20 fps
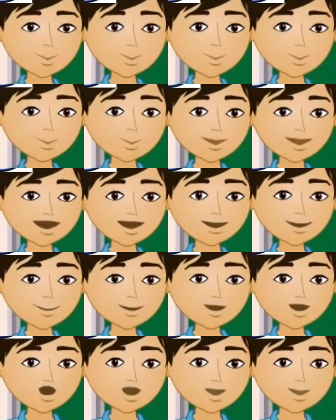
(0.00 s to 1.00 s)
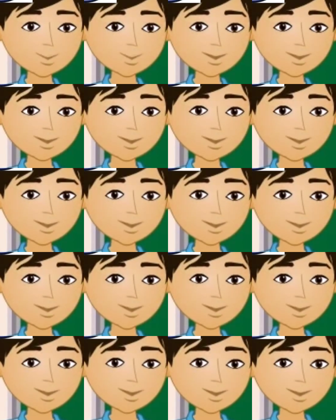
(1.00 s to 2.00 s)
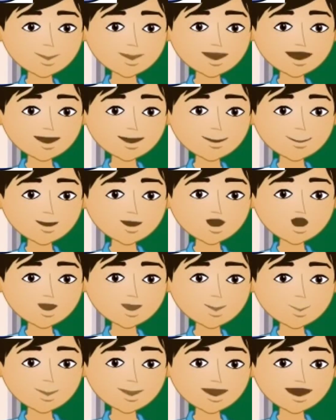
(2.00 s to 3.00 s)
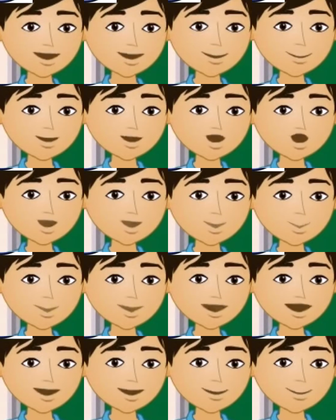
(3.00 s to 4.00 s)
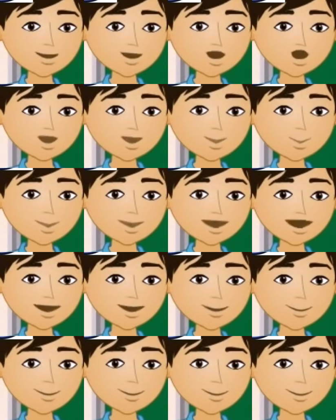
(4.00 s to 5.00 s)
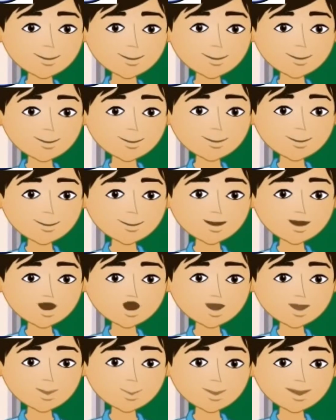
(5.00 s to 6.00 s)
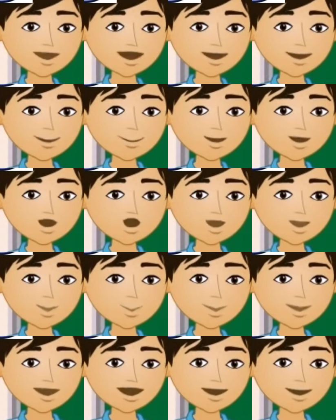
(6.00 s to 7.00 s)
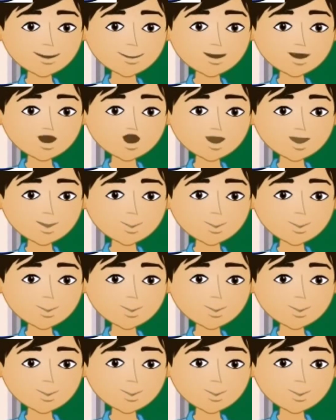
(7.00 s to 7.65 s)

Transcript: Look at this cube. It is easy to see that the cube has 6 sides and each side is a square.